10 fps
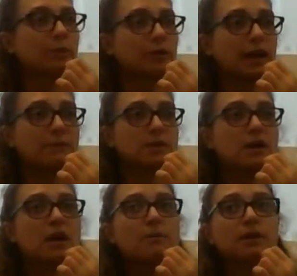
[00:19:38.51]
names.
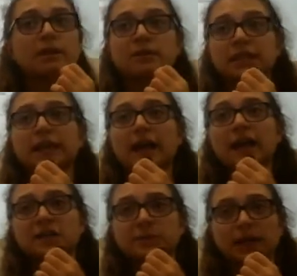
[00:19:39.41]
But they were studying
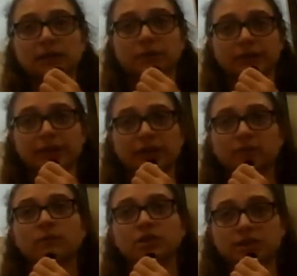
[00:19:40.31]
H. pylori,
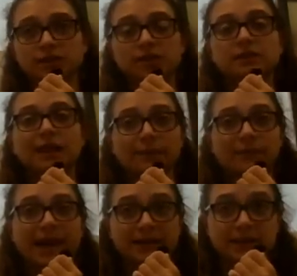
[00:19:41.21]
which is a type of
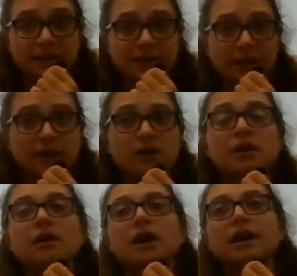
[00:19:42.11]
bacteria.
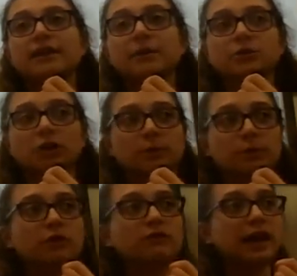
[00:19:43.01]
And they were trying to
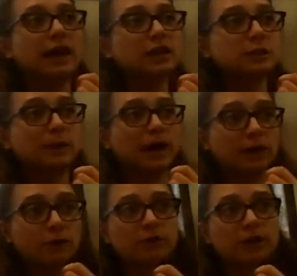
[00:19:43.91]
prove that H.
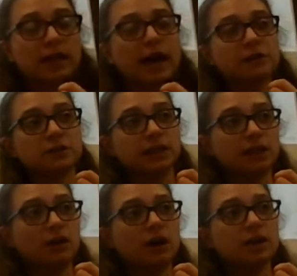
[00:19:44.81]
pylori actually
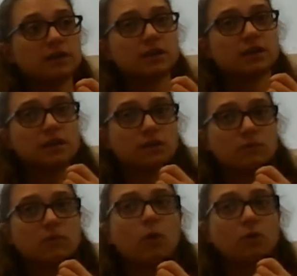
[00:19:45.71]
caused the
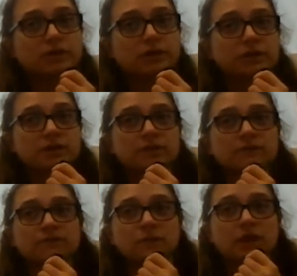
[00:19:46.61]
ulcers
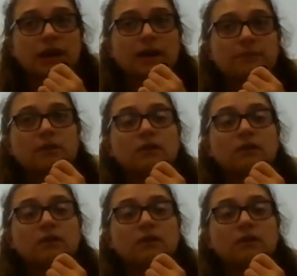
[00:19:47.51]
to happen.